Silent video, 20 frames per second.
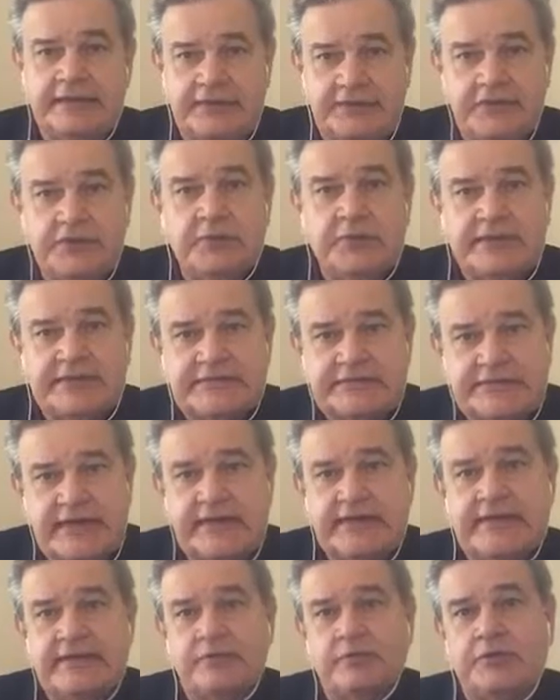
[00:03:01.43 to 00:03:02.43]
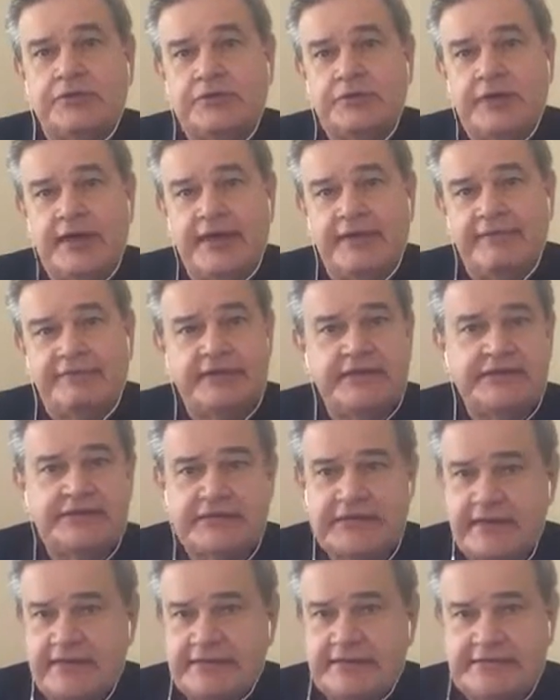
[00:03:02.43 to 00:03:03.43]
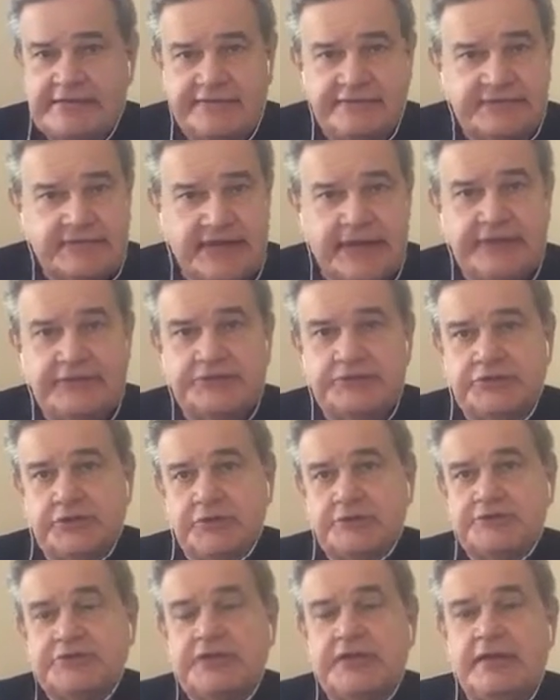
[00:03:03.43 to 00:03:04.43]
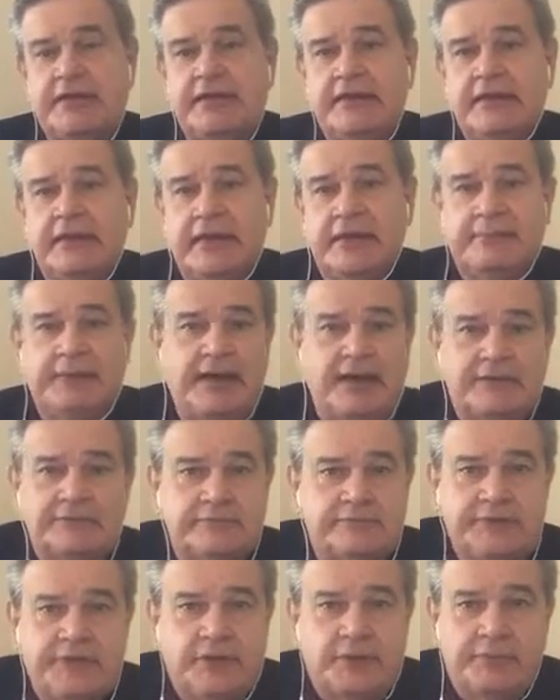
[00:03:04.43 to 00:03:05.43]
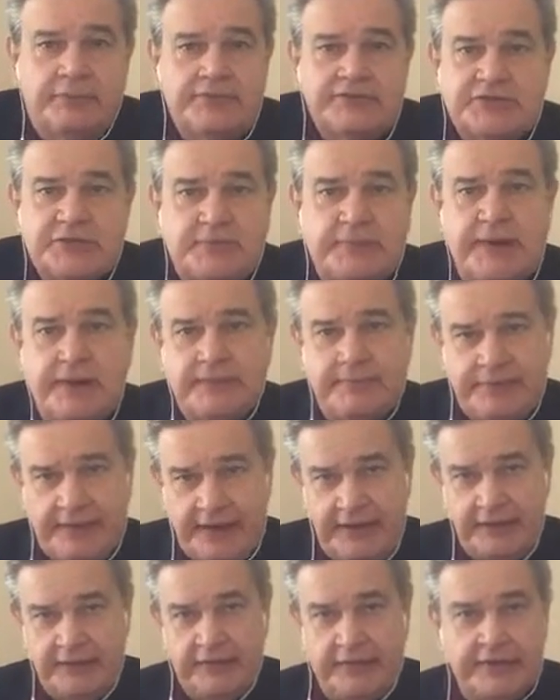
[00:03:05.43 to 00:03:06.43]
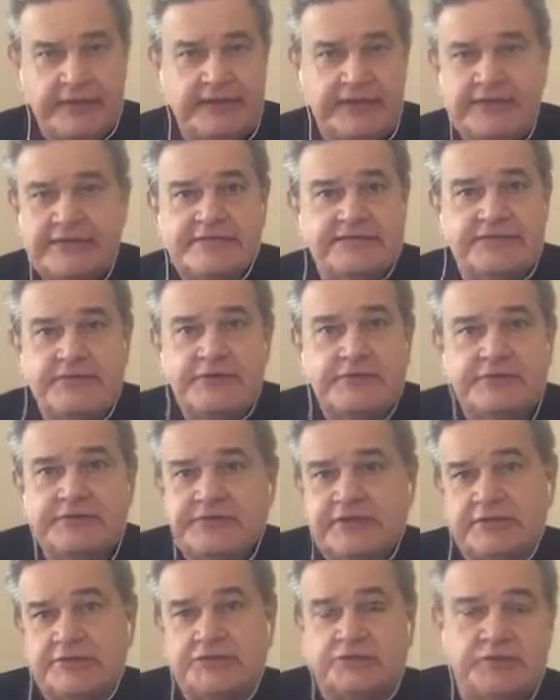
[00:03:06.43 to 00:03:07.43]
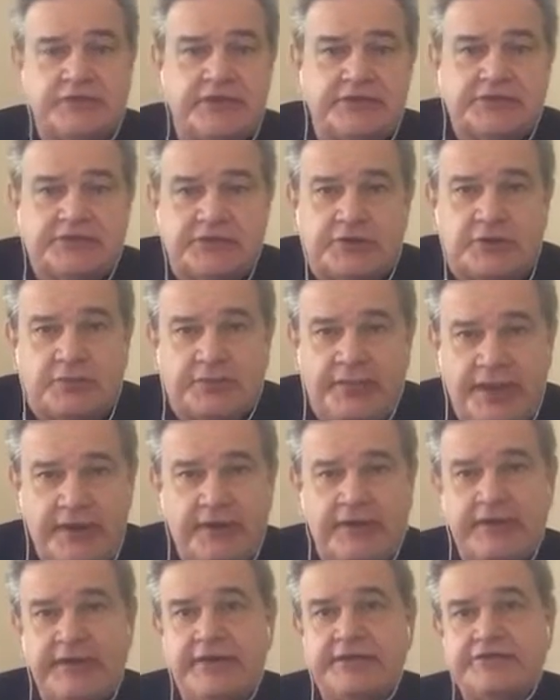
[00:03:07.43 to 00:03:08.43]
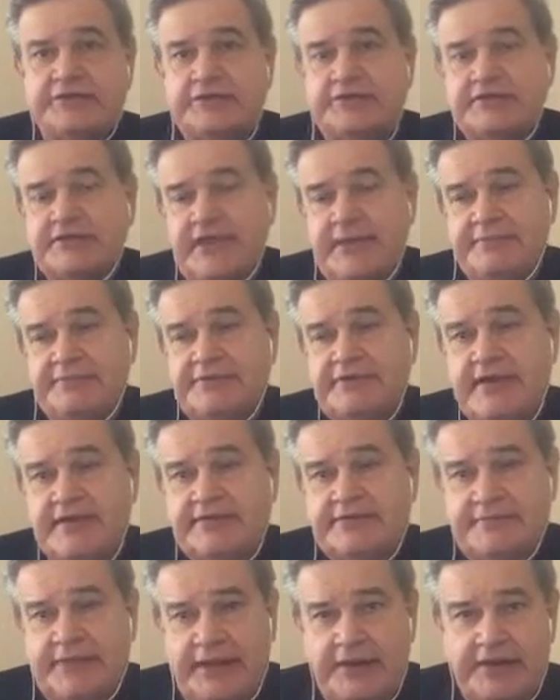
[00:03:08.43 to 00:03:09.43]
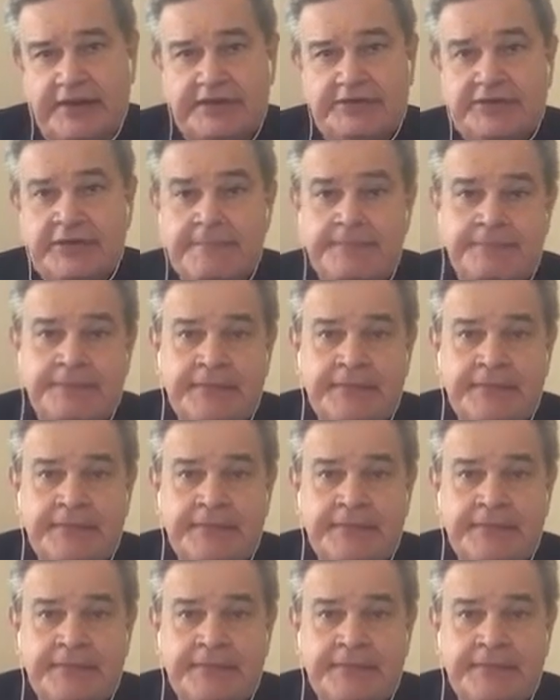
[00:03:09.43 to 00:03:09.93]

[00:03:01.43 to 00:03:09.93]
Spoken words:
the U.S. Senate when you have these kinds of sideshows about, Mr. Pompeo and his views on traditional marriage or same-sex marriage.